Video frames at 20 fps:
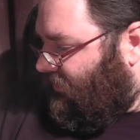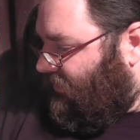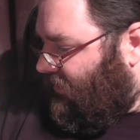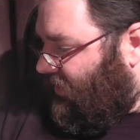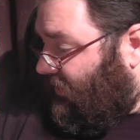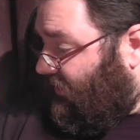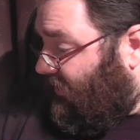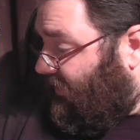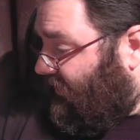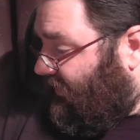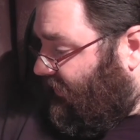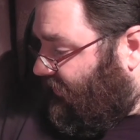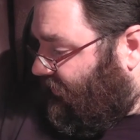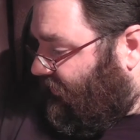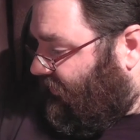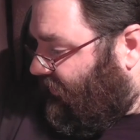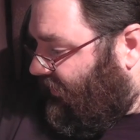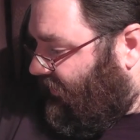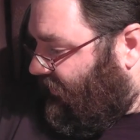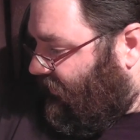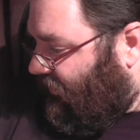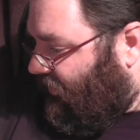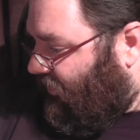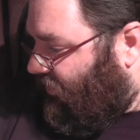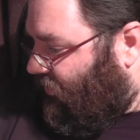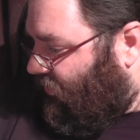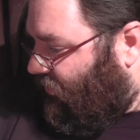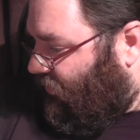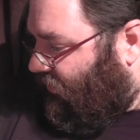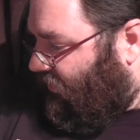Oh no, it doesn't say there's a
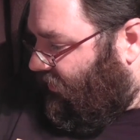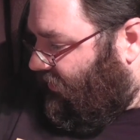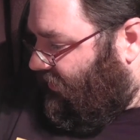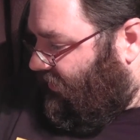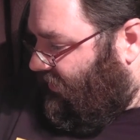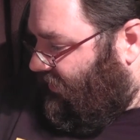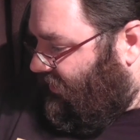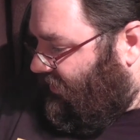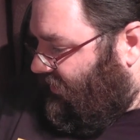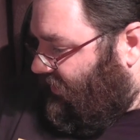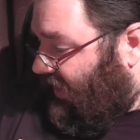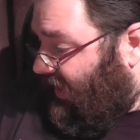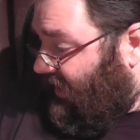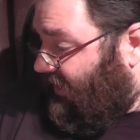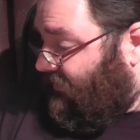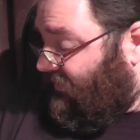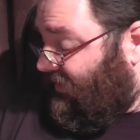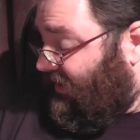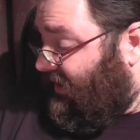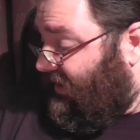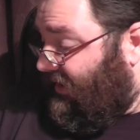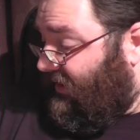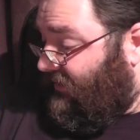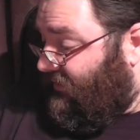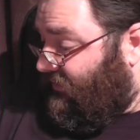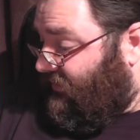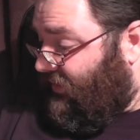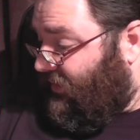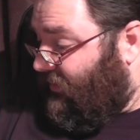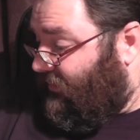cool anything in
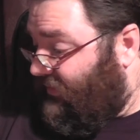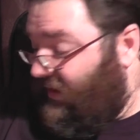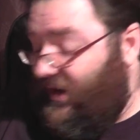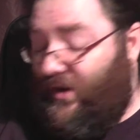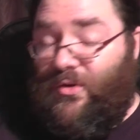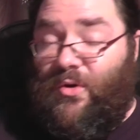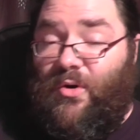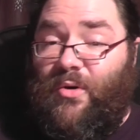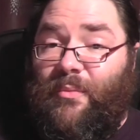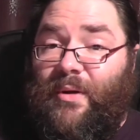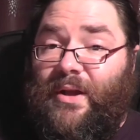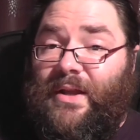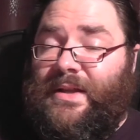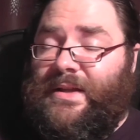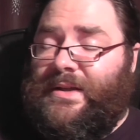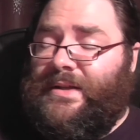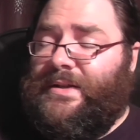it, so ignore me.